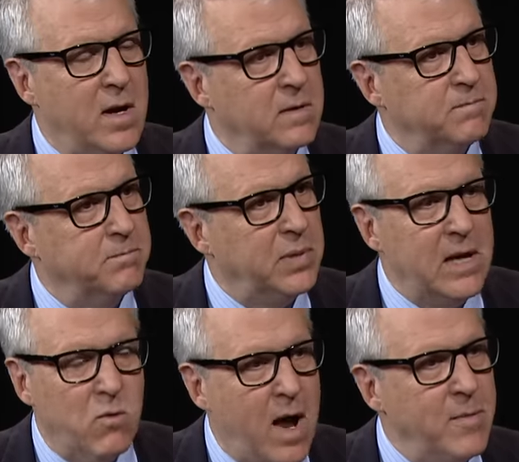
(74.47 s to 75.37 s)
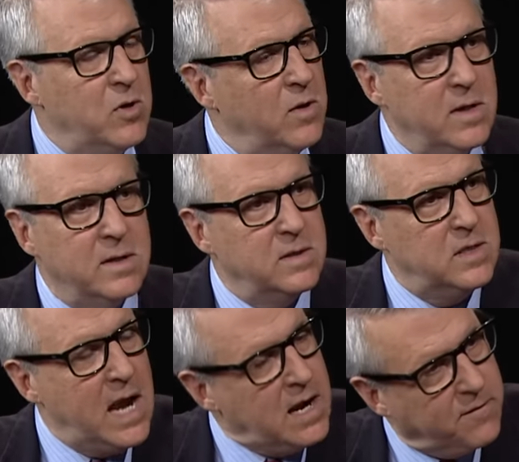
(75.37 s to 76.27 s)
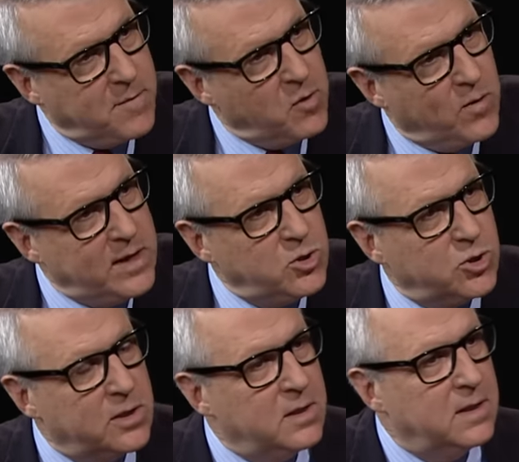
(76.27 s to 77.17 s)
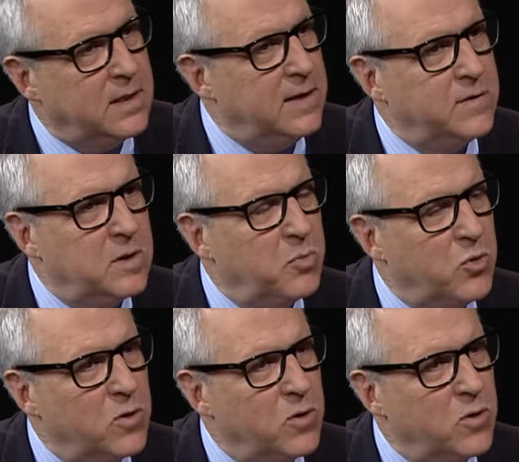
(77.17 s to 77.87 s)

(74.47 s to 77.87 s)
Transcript: ought to play Robin Hood and take from the rich and give to the